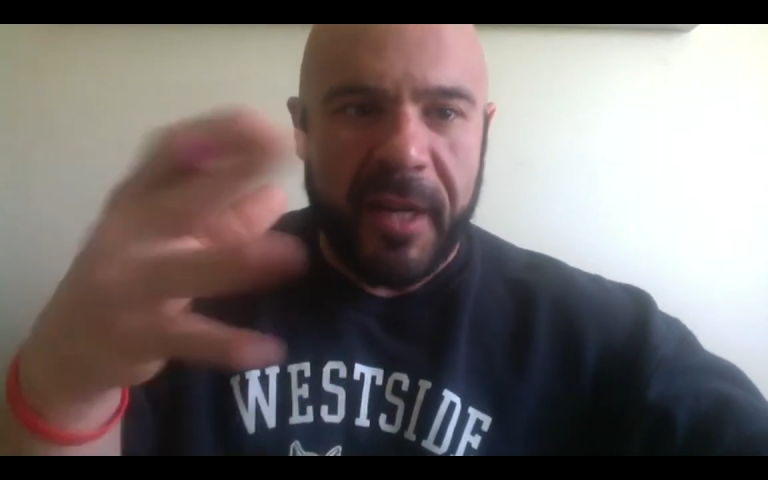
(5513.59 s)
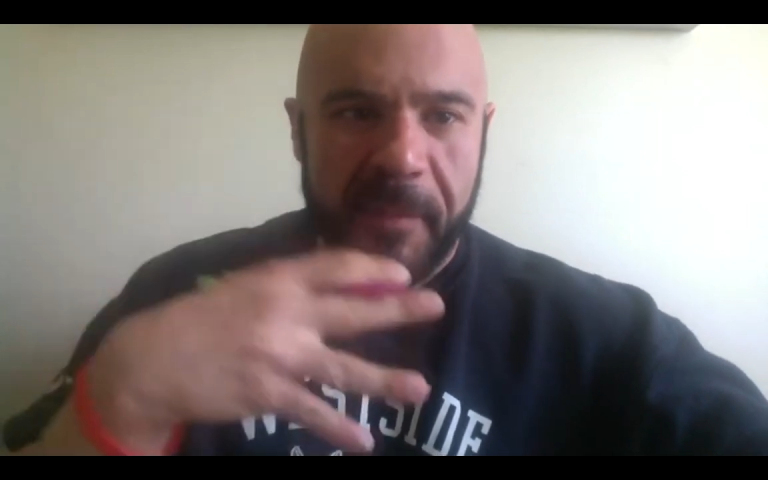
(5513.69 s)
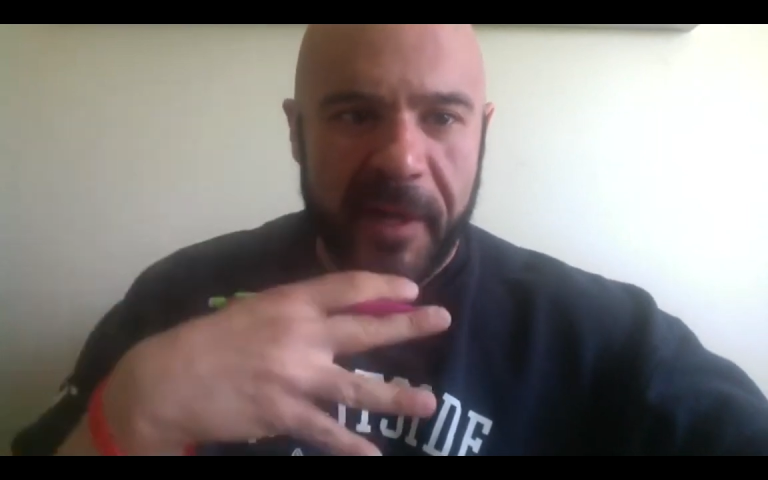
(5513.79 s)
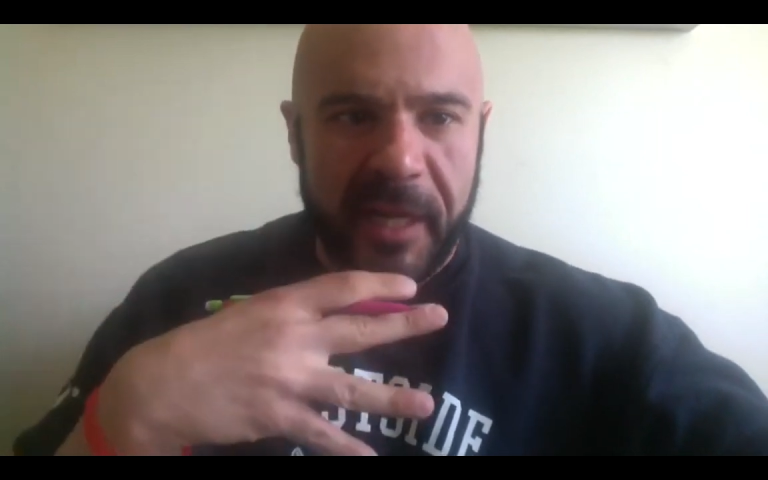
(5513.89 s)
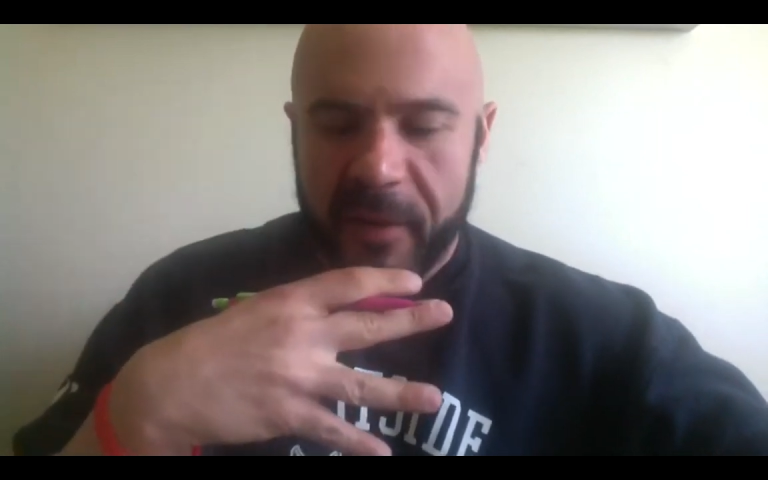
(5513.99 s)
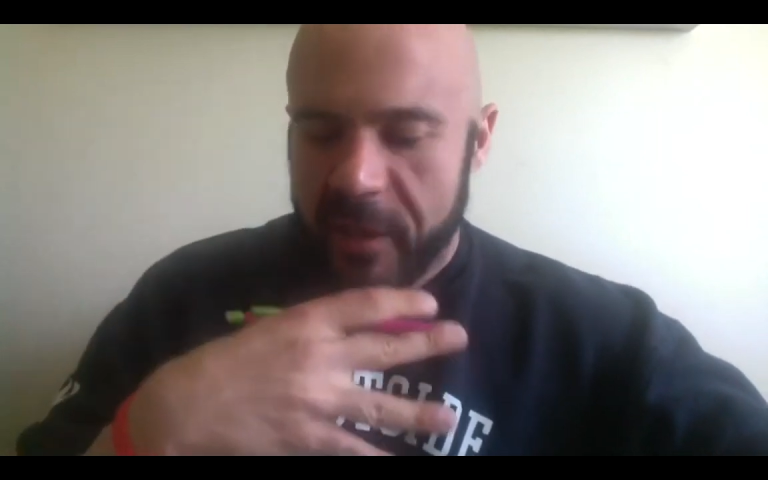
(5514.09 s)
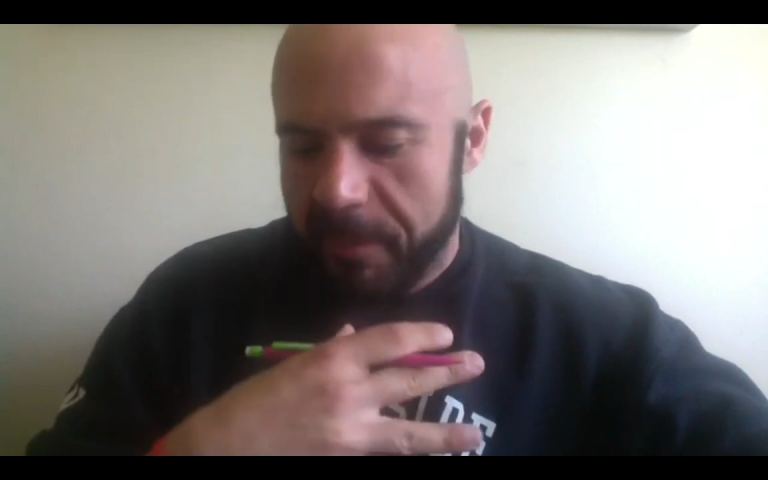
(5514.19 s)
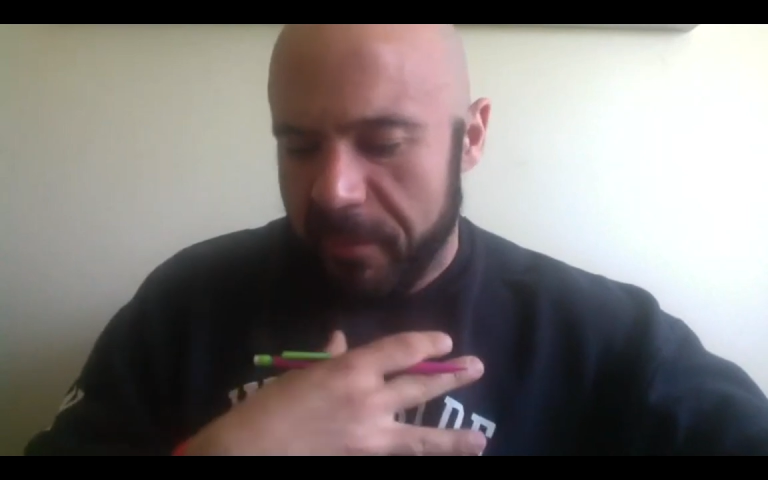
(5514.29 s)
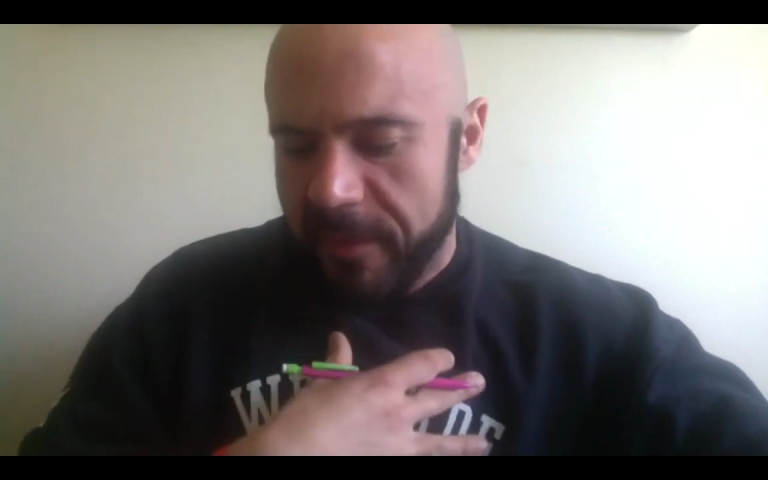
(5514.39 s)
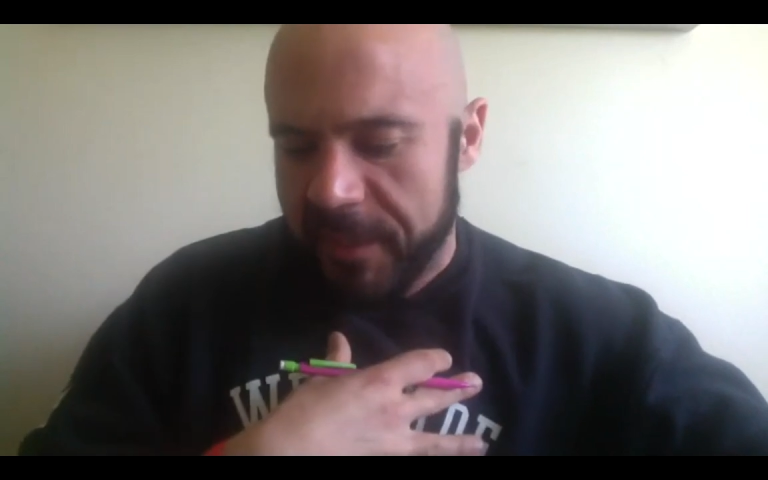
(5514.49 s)
and I'm going to give a
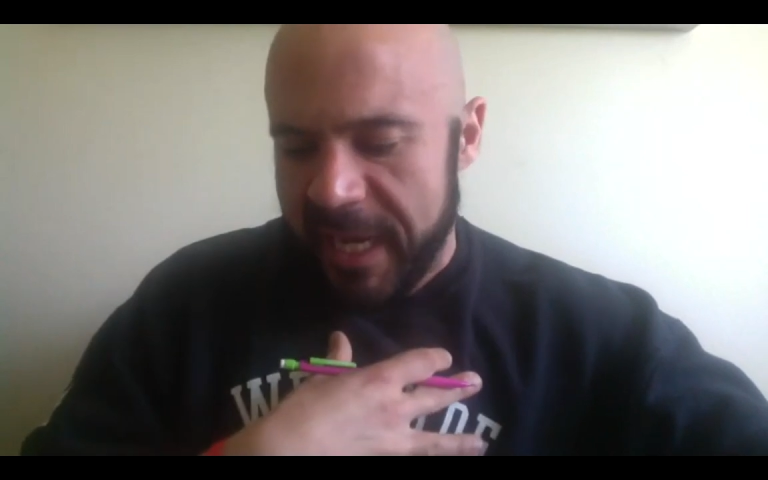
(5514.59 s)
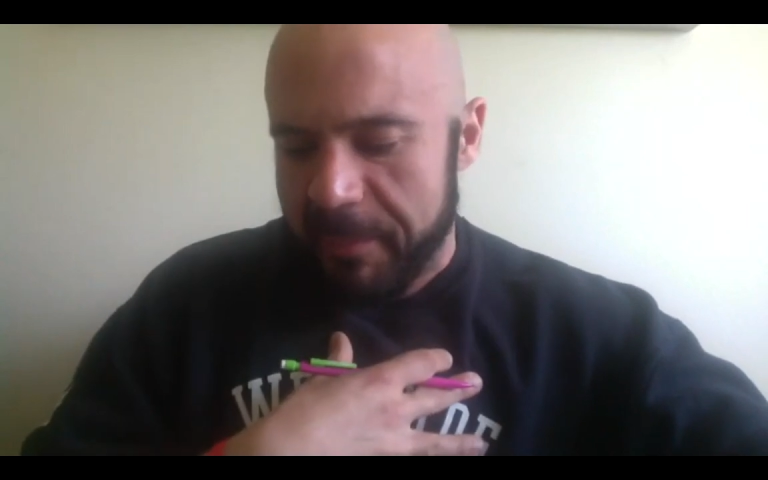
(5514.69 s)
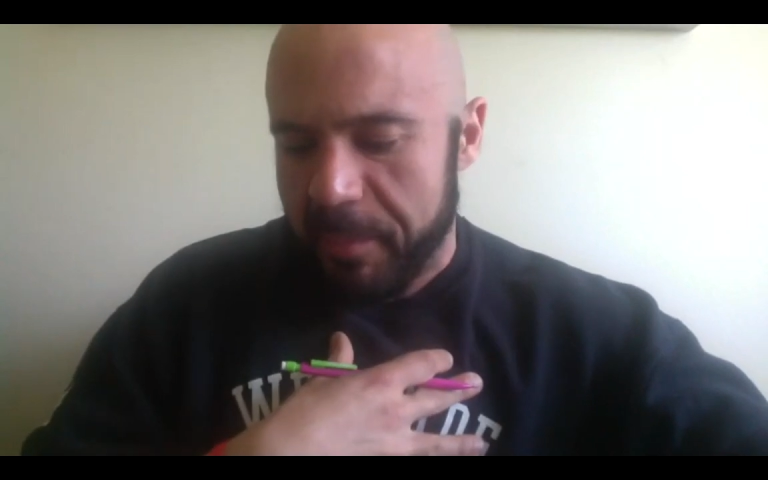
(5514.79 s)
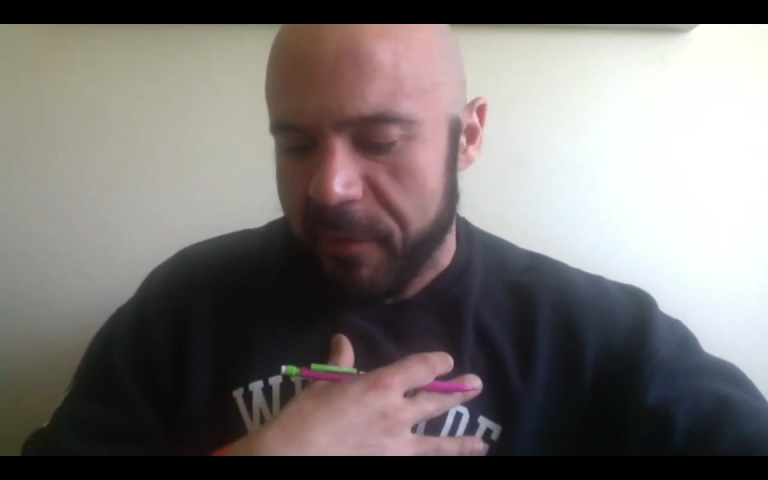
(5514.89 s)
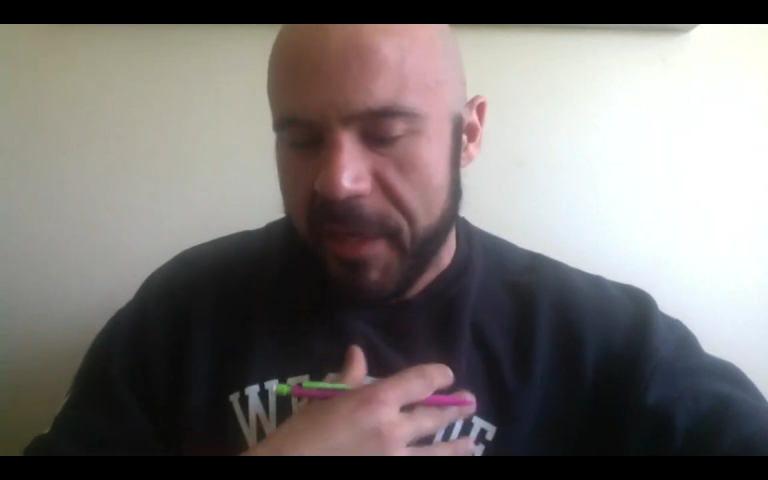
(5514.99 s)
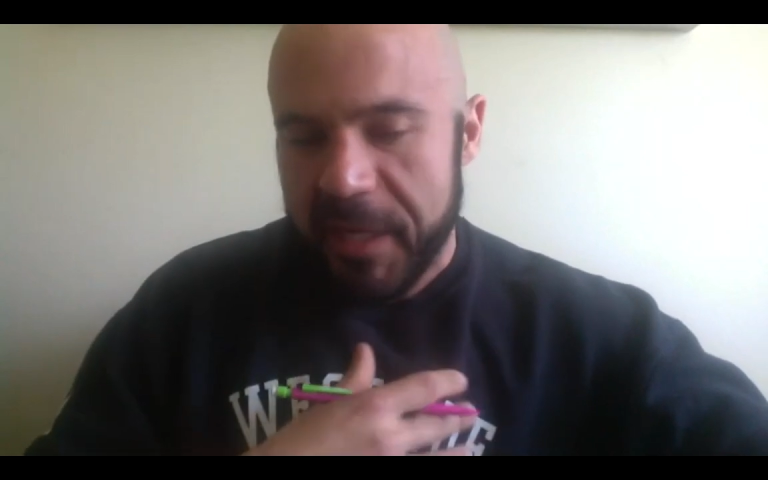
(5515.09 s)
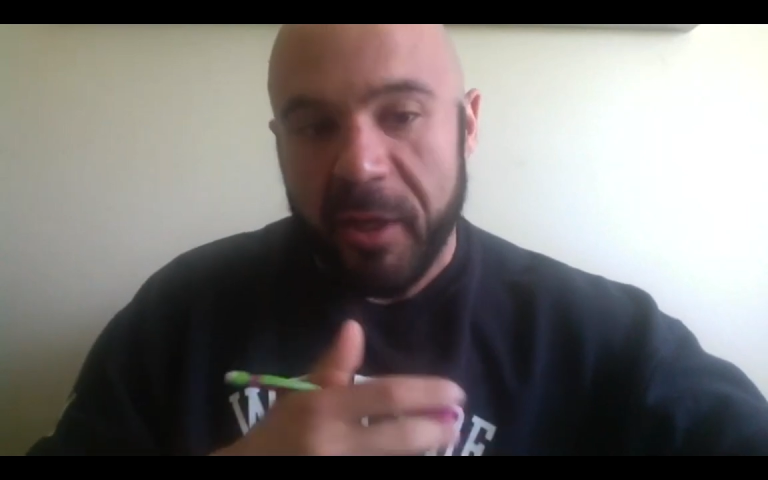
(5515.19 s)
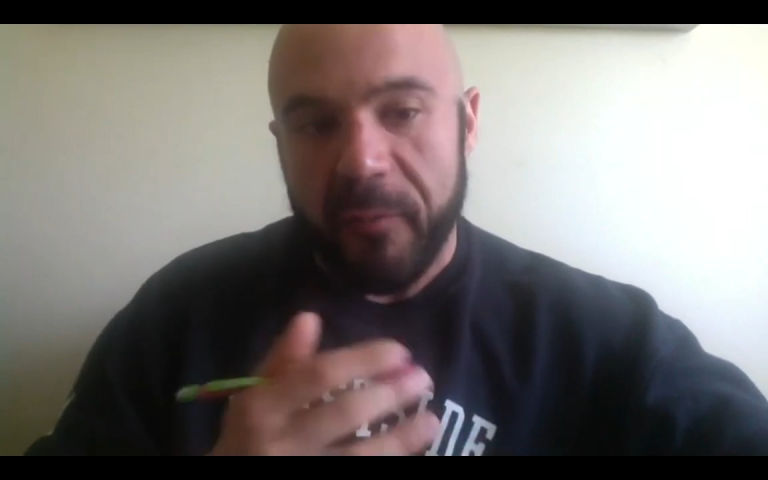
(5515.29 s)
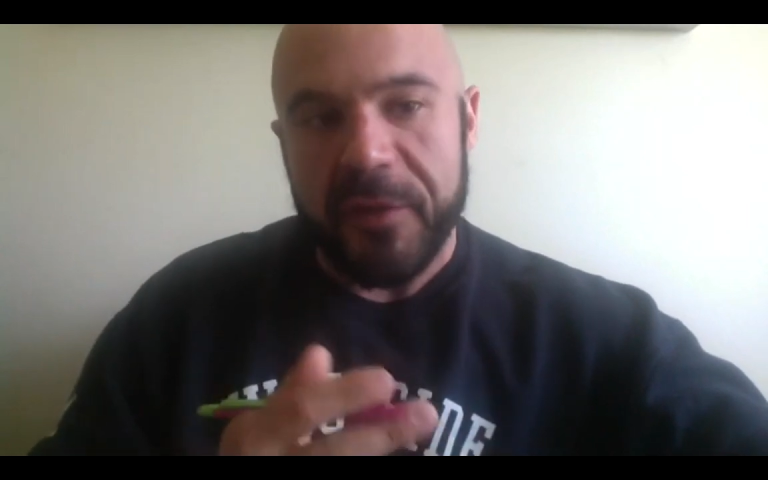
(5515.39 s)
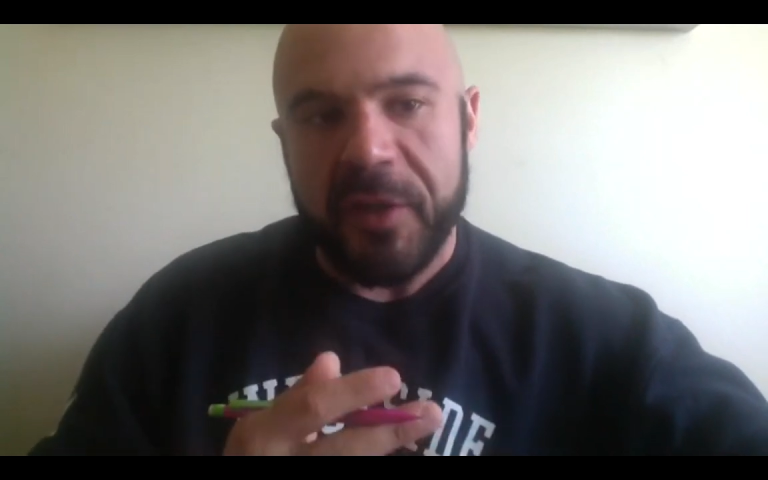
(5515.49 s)
couple of examples for myself.